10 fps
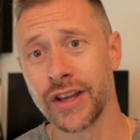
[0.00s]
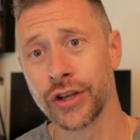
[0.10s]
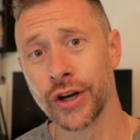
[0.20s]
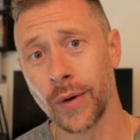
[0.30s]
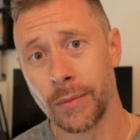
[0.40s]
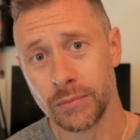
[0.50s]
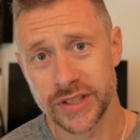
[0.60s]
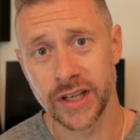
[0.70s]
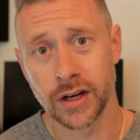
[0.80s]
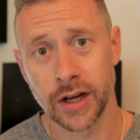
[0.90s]
You know I'm
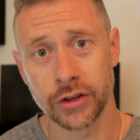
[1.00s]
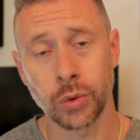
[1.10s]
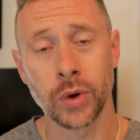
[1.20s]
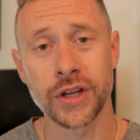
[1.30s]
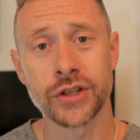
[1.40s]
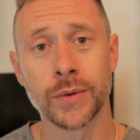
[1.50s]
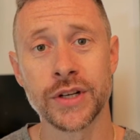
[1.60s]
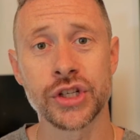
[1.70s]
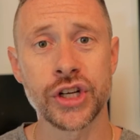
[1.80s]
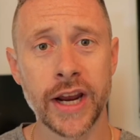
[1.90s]
sitting on a 22
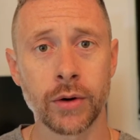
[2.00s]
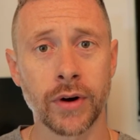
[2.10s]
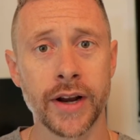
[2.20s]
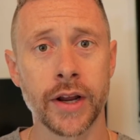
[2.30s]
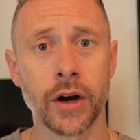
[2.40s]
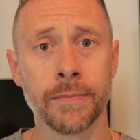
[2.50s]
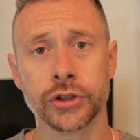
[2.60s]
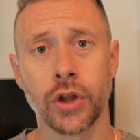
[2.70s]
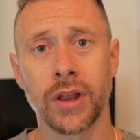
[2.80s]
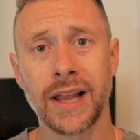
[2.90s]
inch chain right here.
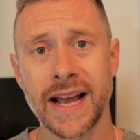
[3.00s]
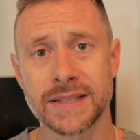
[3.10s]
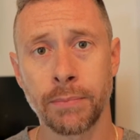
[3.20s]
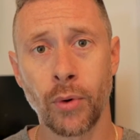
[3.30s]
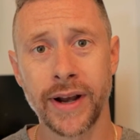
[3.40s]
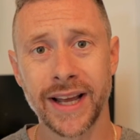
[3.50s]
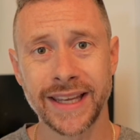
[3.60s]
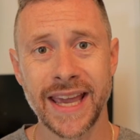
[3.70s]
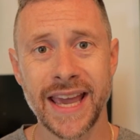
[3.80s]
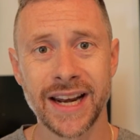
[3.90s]
So the last point,
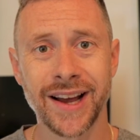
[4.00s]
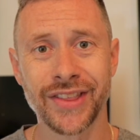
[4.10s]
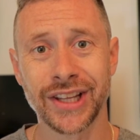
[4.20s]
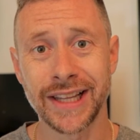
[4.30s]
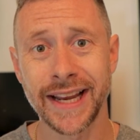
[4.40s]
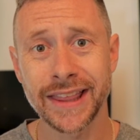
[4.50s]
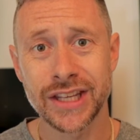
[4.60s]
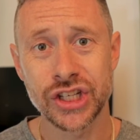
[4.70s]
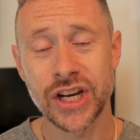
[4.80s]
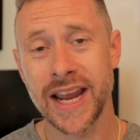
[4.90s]
again, on the length
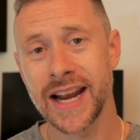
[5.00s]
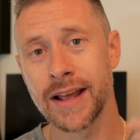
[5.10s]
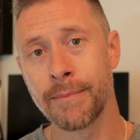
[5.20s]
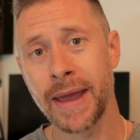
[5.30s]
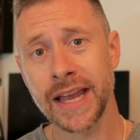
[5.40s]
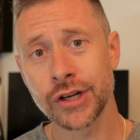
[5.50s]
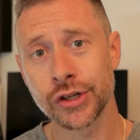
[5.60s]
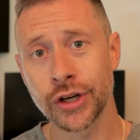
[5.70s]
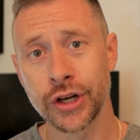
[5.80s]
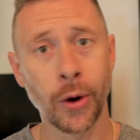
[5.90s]
of the chain and making
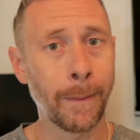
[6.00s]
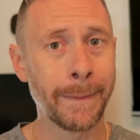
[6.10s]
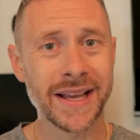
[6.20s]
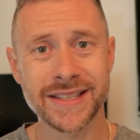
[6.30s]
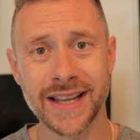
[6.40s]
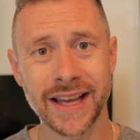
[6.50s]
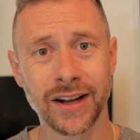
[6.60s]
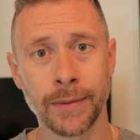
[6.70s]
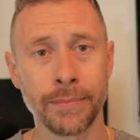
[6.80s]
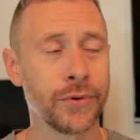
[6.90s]
sure you don't mess that
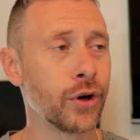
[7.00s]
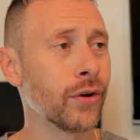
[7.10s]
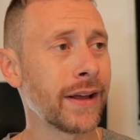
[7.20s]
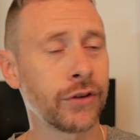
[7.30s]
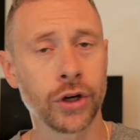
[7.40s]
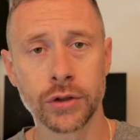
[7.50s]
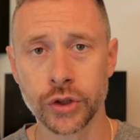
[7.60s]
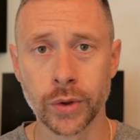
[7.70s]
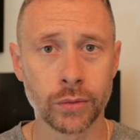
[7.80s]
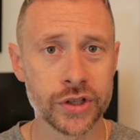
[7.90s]
up. You don't have to go
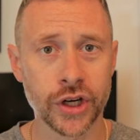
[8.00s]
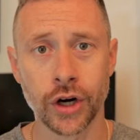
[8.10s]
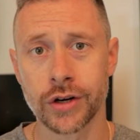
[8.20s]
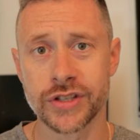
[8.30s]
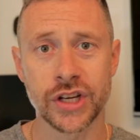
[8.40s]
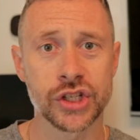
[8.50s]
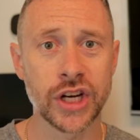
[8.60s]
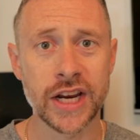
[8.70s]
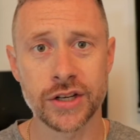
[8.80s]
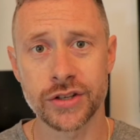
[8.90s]
doing returns,
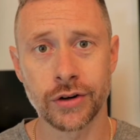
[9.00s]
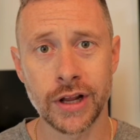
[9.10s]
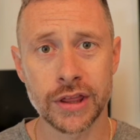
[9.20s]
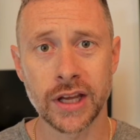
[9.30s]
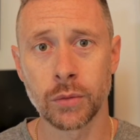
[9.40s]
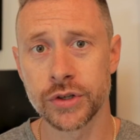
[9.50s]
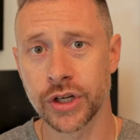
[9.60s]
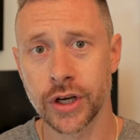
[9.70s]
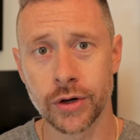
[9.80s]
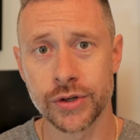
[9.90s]
exchanges, or anything with
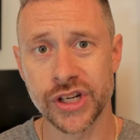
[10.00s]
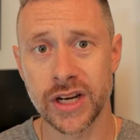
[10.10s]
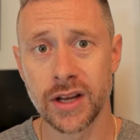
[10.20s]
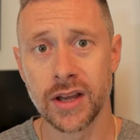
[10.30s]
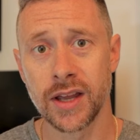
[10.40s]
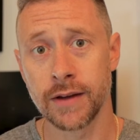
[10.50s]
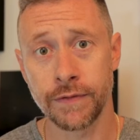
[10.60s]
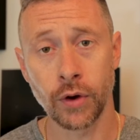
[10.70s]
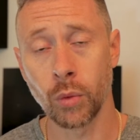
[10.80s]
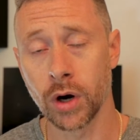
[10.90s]
Jacoje if
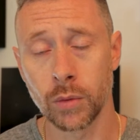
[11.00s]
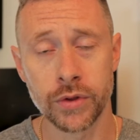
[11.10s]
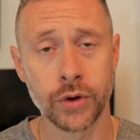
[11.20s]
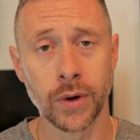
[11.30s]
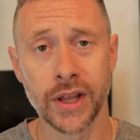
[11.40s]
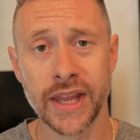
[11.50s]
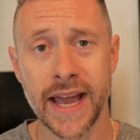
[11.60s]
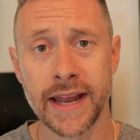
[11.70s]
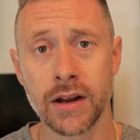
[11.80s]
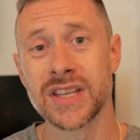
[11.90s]
they'll work with you on
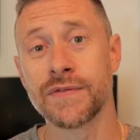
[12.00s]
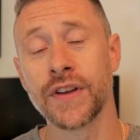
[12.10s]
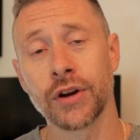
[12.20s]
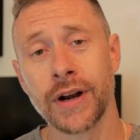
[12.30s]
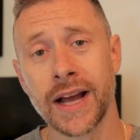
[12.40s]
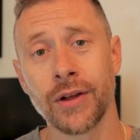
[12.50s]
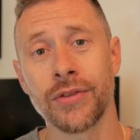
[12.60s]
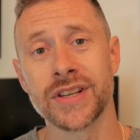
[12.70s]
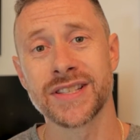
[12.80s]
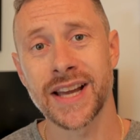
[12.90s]
that, is figuring
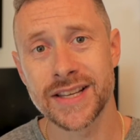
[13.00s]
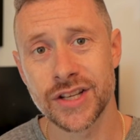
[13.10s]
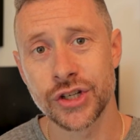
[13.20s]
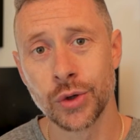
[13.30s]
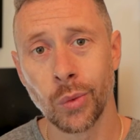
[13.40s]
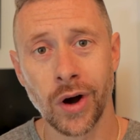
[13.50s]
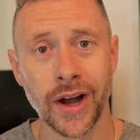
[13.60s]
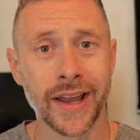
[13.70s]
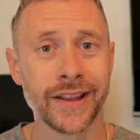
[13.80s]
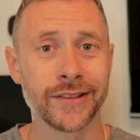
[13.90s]
out the size that you
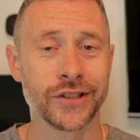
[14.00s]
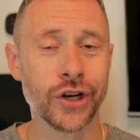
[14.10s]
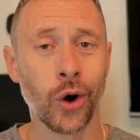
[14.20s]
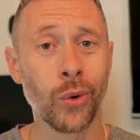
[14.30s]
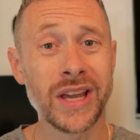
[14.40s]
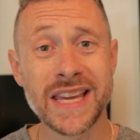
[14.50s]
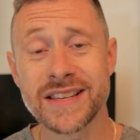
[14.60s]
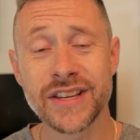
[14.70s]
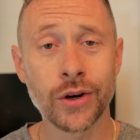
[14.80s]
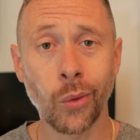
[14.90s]
want, and there's no
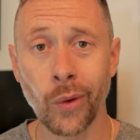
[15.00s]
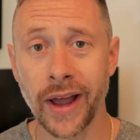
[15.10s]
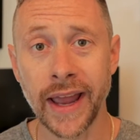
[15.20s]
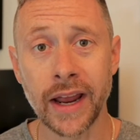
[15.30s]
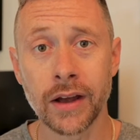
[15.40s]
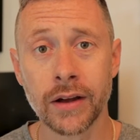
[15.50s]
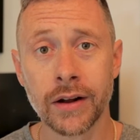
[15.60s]
easier way